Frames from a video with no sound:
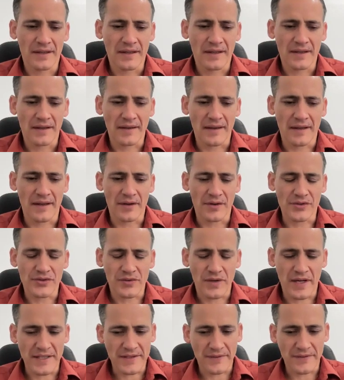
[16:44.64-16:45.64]
that are
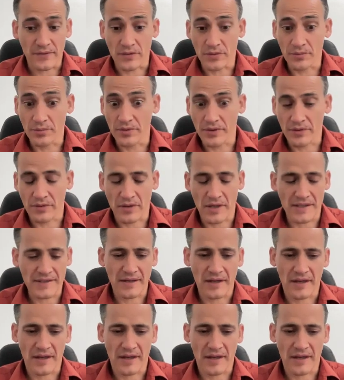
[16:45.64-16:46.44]
transferable across